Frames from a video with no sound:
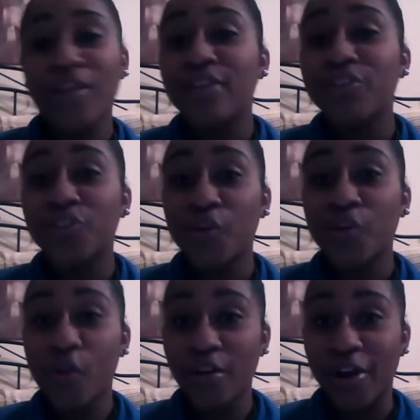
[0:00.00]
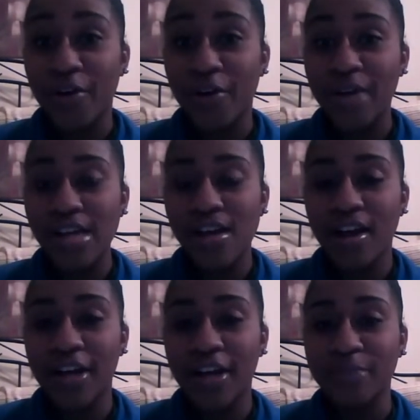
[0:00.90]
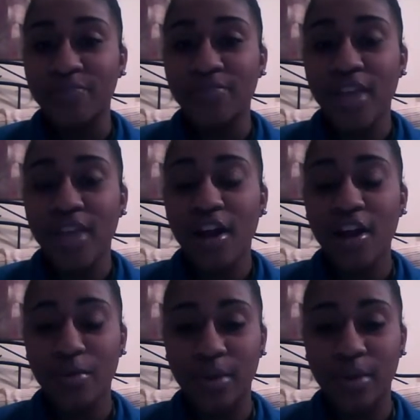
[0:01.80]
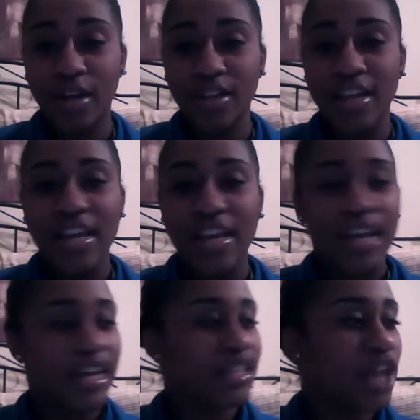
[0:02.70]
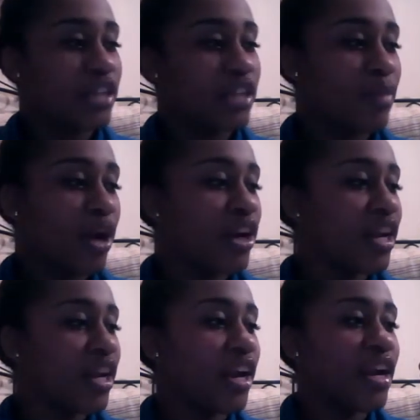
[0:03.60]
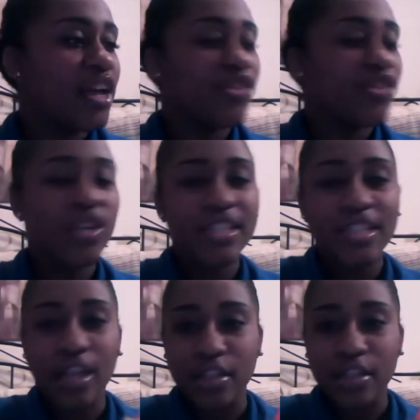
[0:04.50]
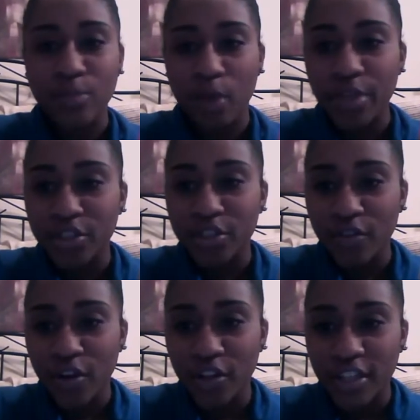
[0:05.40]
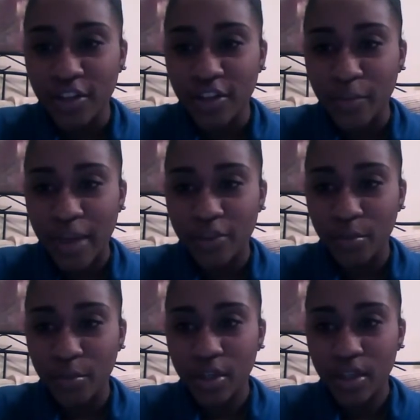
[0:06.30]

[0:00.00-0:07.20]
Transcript: Chikoro, her book, it talks about her hair. You can see like a small picture of her on here on the back of her book.